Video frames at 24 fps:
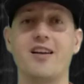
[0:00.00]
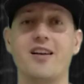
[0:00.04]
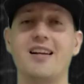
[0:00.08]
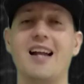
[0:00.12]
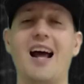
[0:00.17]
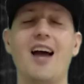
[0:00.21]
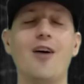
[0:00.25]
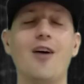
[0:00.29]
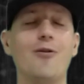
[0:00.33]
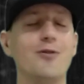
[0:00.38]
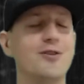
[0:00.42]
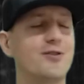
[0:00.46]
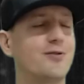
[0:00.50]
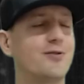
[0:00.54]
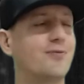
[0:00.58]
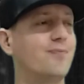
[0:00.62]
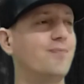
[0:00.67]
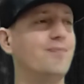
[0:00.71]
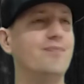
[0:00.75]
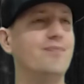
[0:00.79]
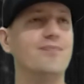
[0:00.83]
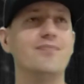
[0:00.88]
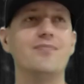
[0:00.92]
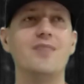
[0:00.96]
And it
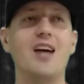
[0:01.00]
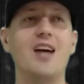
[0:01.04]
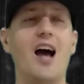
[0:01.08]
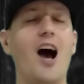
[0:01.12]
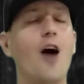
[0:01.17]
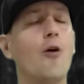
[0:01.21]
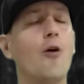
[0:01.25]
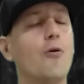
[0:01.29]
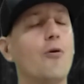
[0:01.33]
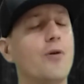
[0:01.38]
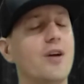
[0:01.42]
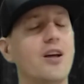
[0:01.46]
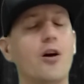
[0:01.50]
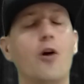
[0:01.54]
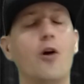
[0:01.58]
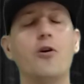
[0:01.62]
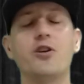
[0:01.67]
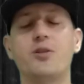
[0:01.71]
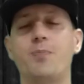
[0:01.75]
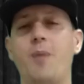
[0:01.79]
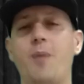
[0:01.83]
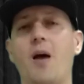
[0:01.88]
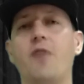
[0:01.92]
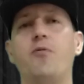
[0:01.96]

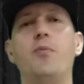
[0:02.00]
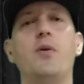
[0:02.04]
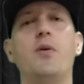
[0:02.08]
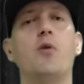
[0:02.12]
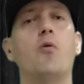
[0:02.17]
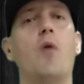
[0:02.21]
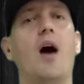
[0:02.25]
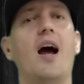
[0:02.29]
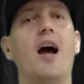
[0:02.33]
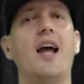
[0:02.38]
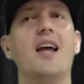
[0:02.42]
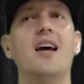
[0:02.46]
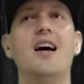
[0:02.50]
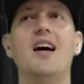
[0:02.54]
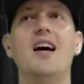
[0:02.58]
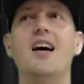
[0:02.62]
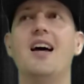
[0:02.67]
always baffled me why